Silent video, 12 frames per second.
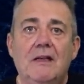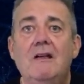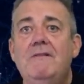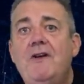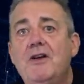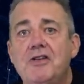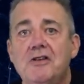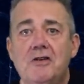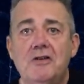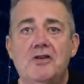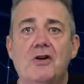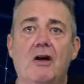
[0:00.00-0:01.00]
Version
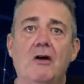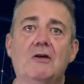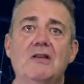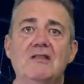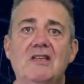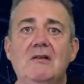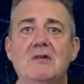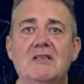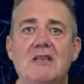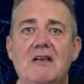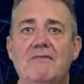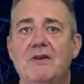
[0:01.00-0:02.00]
control, continuous
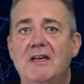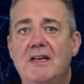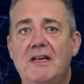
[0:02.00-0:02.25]
delivery,